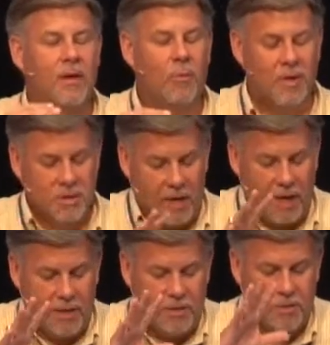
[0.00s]
I want to
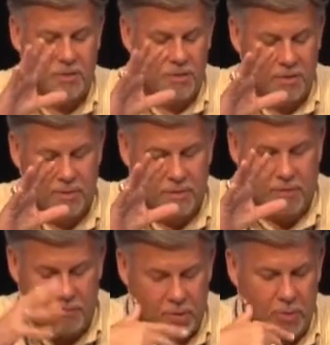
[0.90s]
change
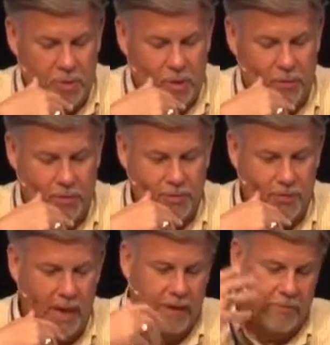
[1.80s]
the view here for a
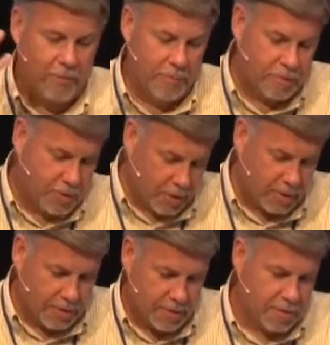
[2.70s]
second from the
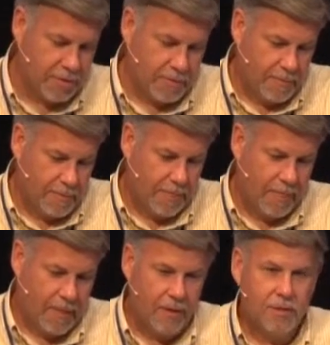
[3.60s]
church
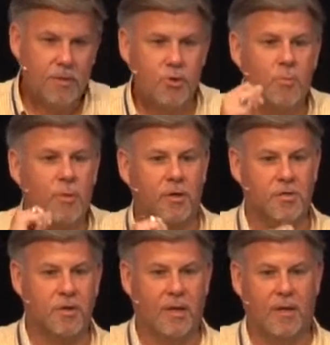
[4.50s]
to you
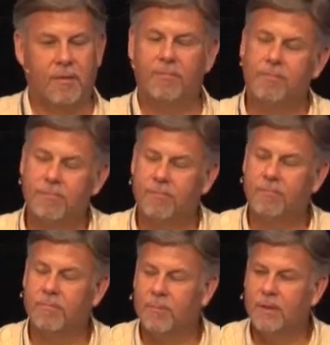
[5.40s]
personally.
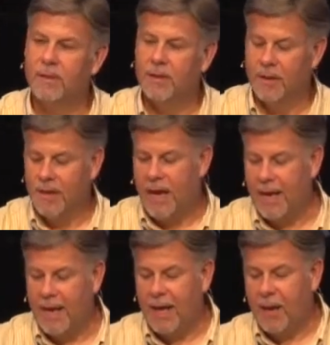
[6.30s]

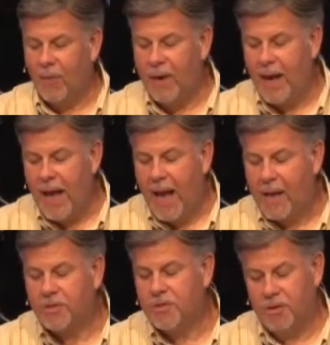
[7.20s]
And, and I want to
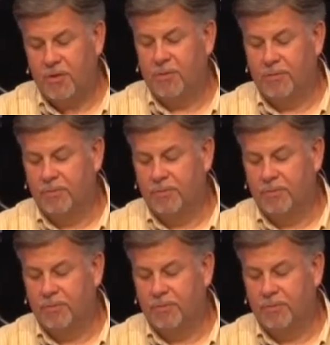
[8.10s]
ask you